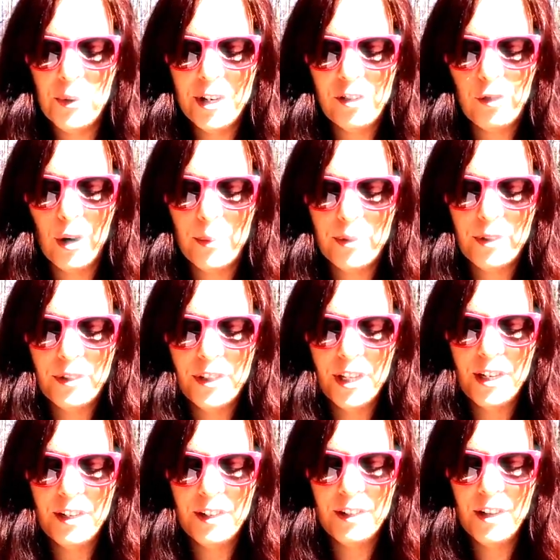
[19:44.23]
that troubles
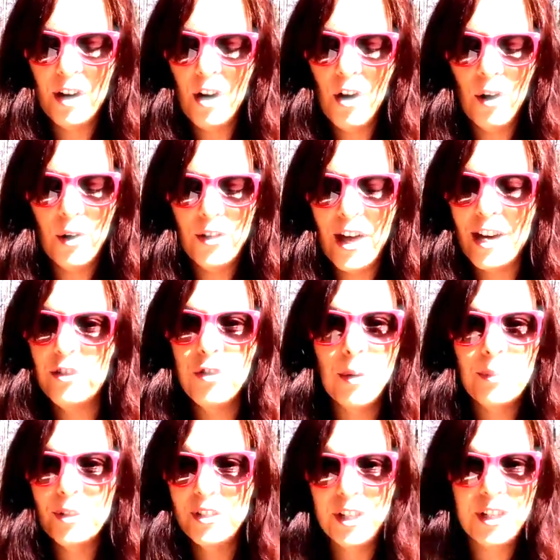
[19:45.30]

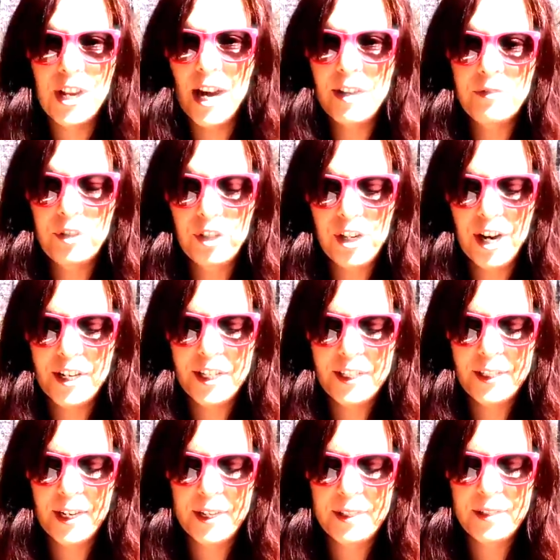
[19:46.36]
in life do not
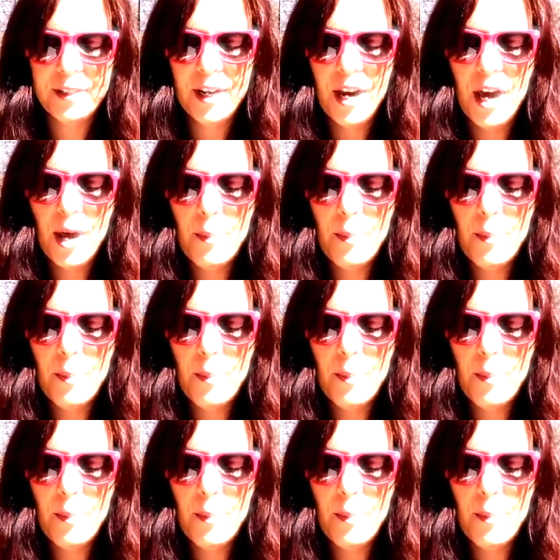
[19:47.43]
exist,